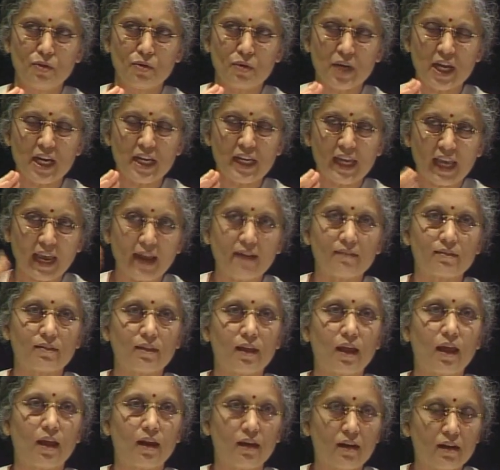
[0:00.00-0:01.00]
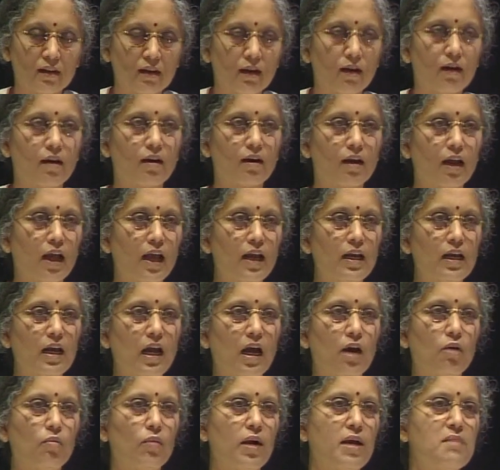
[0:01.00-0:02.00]
you can get there here
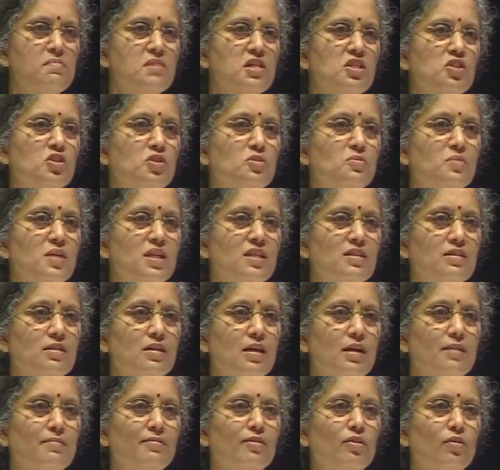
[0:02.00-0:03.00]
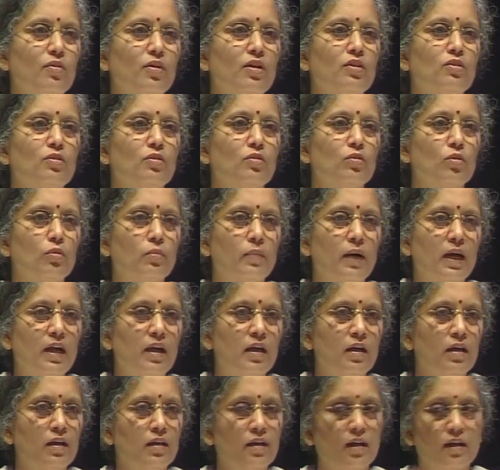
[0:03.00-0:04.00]
and now. Why must you waste time going to
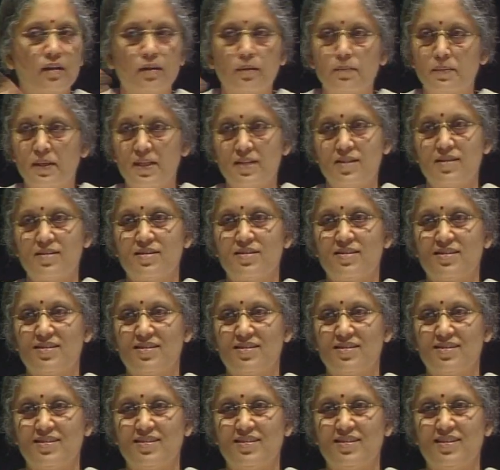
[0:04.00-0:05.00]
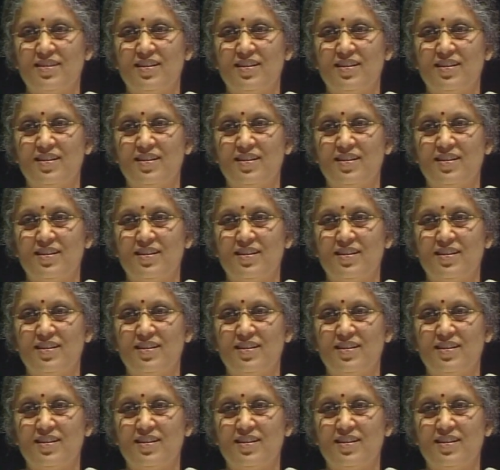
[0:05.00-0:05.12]
Dubai and other places?